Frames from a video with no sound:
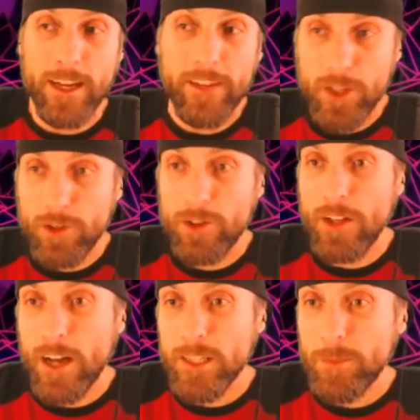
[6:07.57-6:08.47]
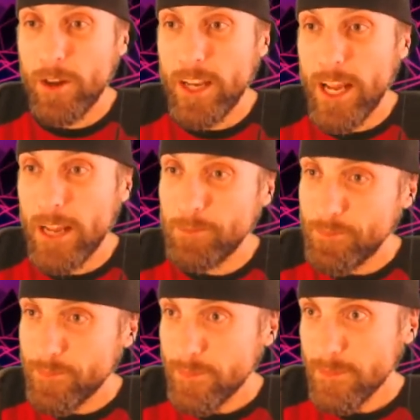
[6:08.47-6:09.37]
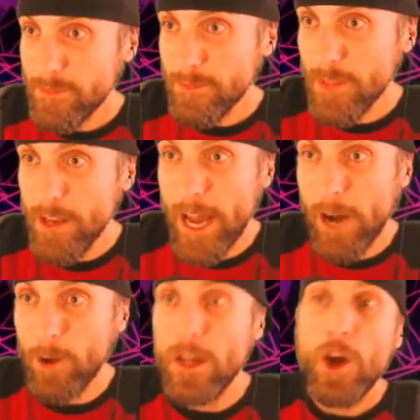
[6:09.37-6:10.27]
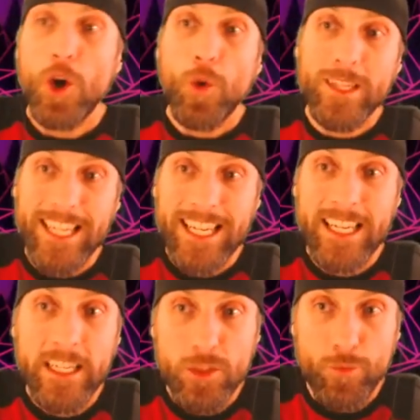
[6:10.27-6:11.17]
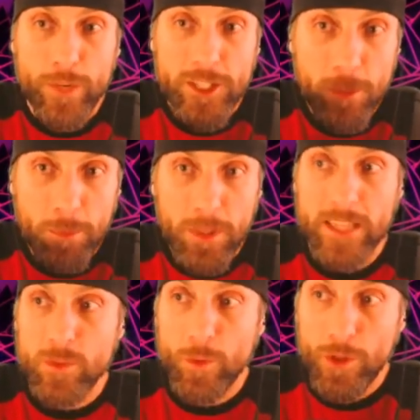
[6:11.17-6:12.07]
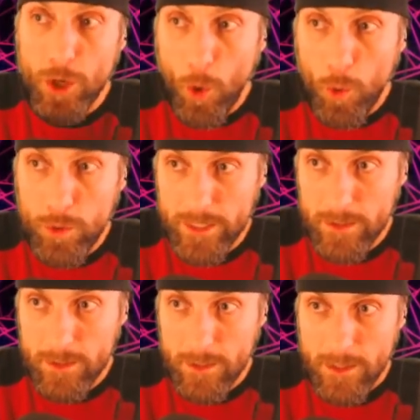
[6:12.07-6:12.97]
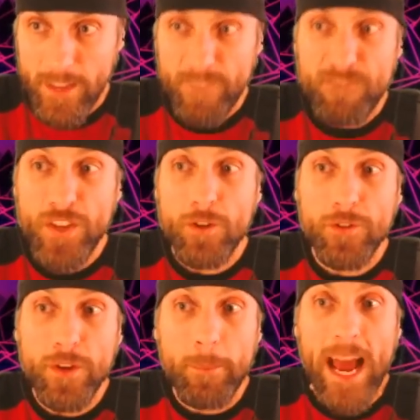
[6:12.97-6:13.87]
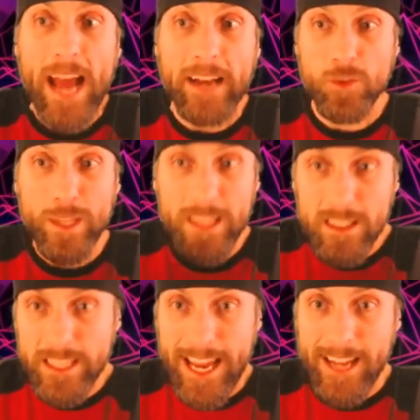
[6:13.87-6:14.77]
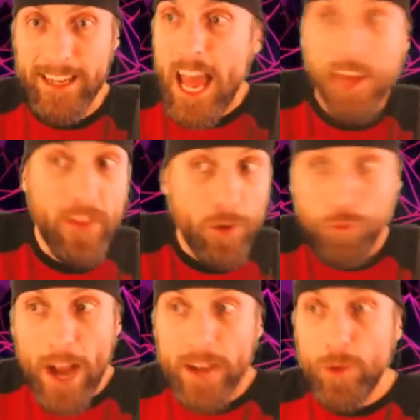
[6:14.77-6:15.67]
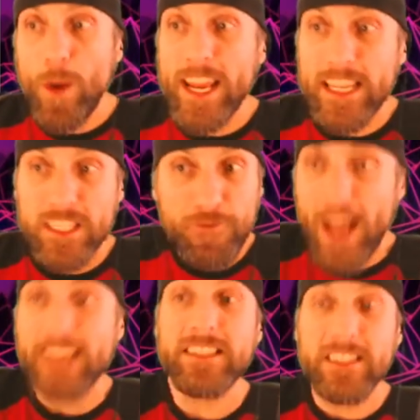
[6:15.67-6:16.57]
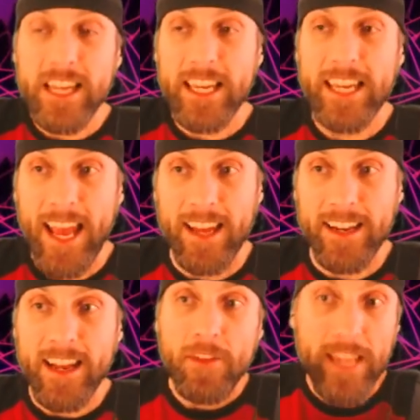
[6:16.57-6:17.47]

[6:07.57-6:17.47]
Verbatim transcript: They have to go during the hottest part of the day. Now, when the Indians reach the place where the gold is, they fill their bags with the sand and they ride away as fast as they can.